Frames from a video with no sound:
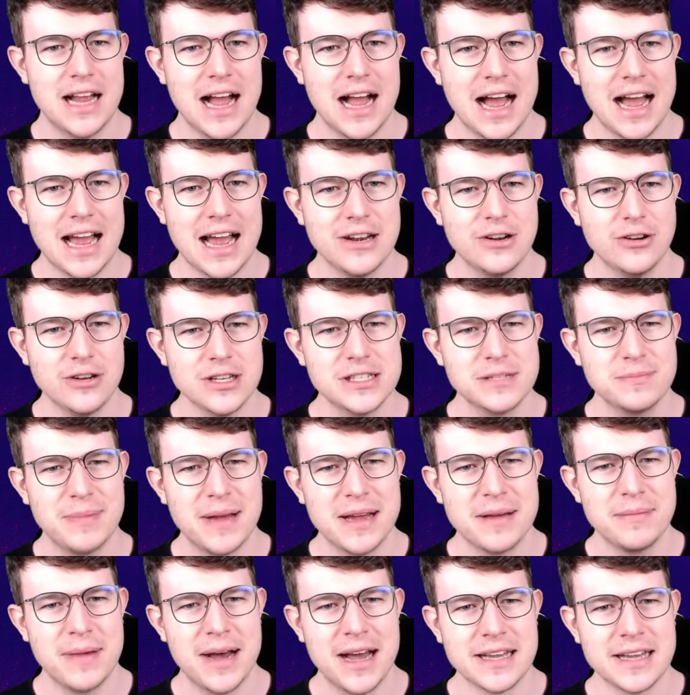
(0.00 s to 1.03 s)
Does
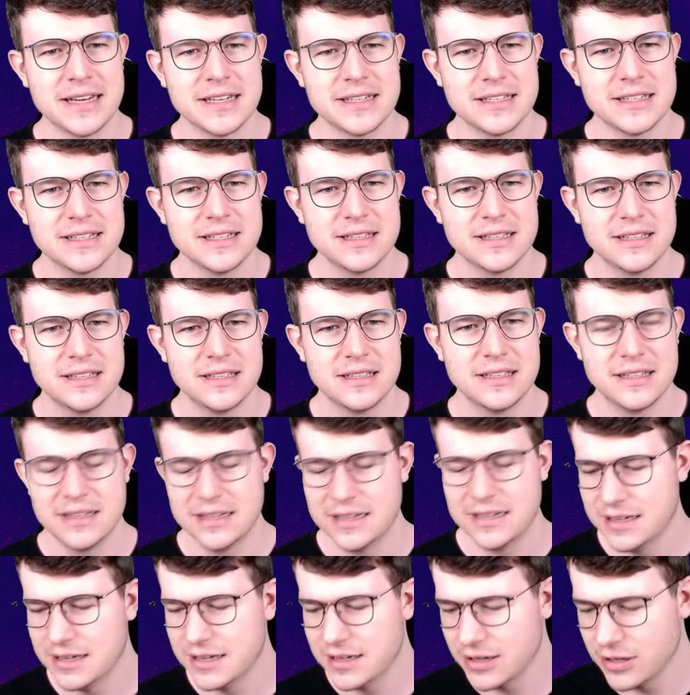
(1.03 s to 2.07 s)
it
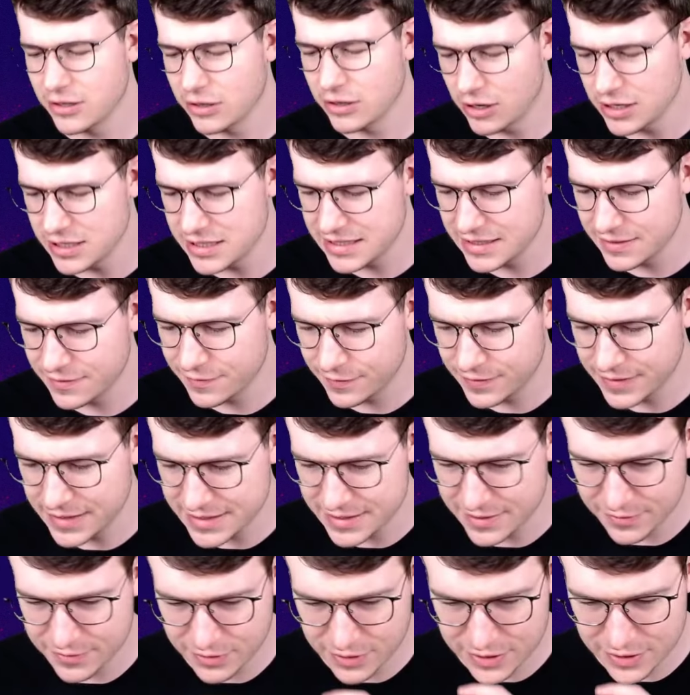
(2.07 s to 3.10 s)

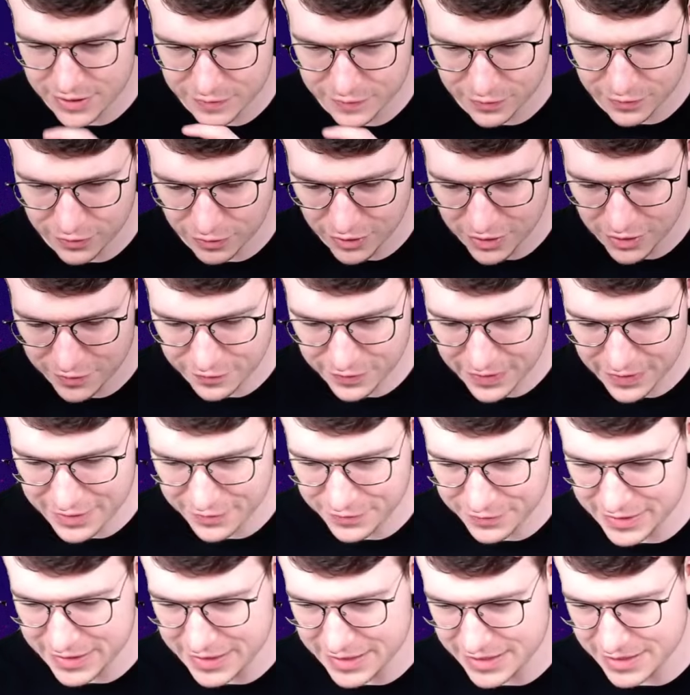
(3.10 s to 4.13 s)
cost 4 or 5
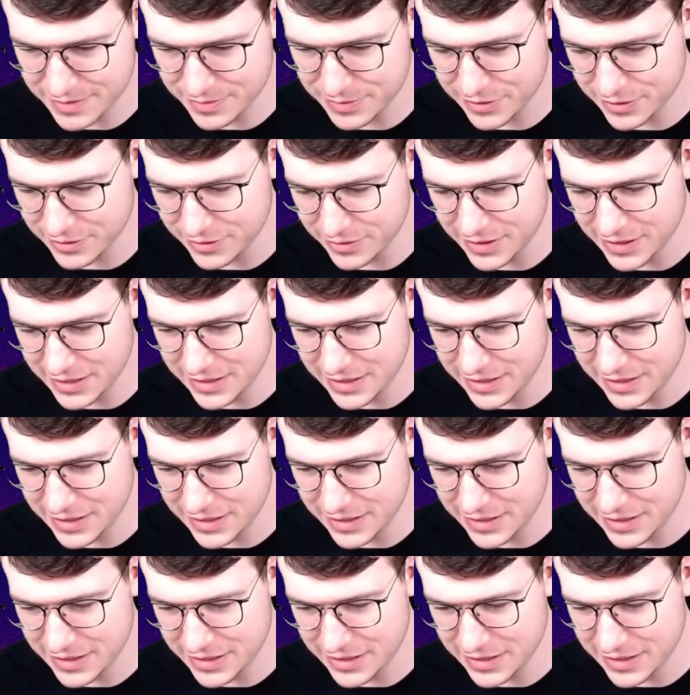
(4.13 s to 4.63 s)
elixir, bro?